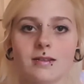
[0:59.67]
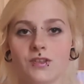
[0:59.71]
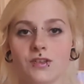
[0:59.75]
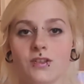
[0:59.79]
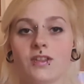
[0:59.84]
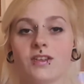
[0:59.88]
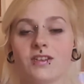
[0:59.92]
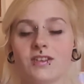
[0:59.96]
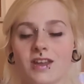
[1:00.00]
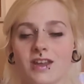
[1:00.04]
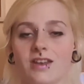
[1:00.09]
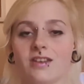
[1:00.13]
so
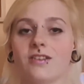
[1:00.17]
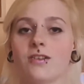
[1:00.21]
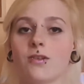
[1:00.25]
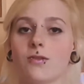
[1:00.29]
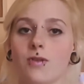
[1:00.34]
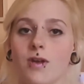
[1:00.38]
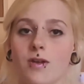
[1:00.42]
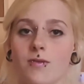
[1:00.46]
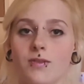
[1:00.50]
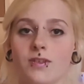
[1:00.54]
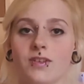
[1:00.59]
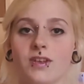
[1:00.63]
they tend to
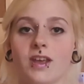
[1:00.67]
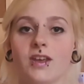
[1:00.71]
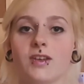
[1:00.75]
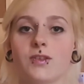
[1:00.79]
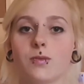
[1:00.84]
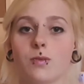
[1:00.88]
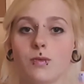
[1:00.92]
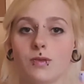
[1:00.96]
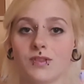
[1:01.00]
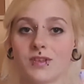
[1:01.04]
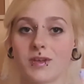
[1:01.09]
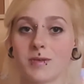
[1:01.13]
gravitate
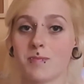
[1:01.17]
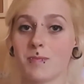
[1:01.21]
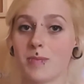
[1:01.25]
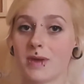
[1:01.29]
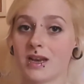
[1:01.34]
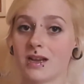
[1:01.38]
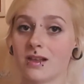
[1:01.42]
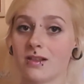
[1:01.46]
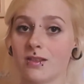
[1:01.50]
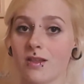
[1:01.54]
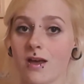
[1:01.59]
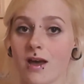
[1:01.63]
towards a
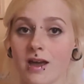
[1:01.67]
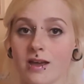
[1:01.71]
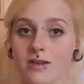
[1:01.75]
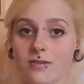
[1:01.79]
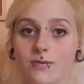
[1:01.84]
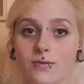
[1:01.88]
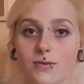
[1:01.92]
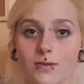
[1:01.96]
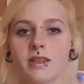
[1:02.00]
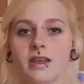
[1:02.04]
better life.